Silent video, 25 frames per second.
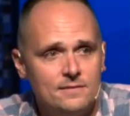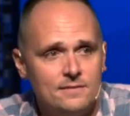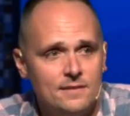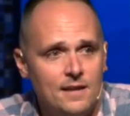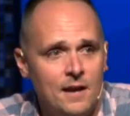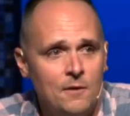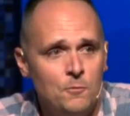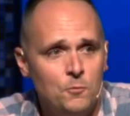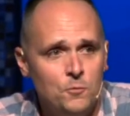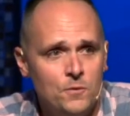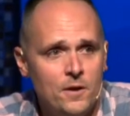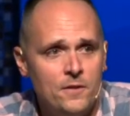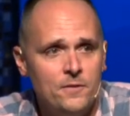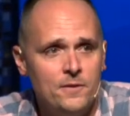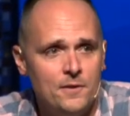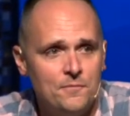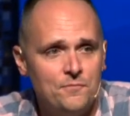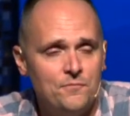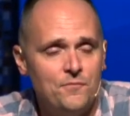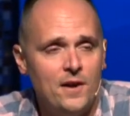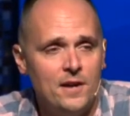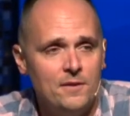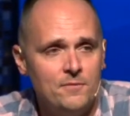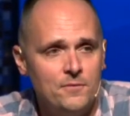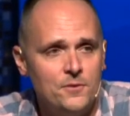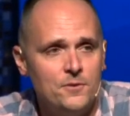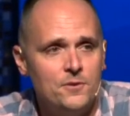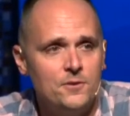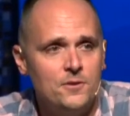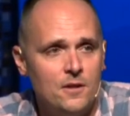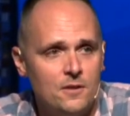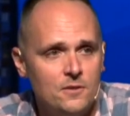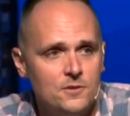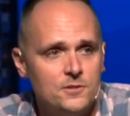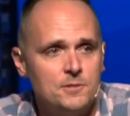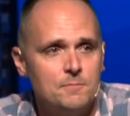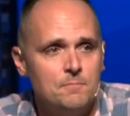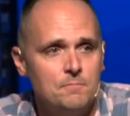I would rather have
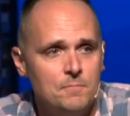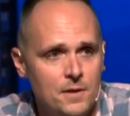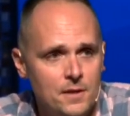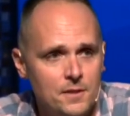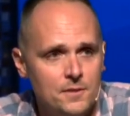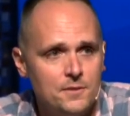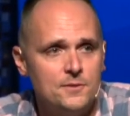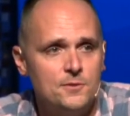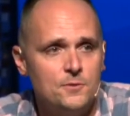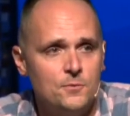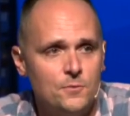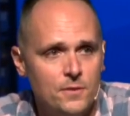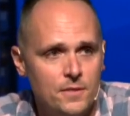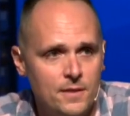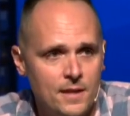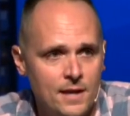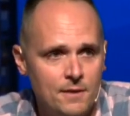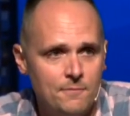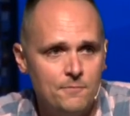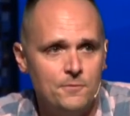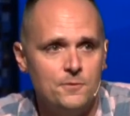$500 a month doing that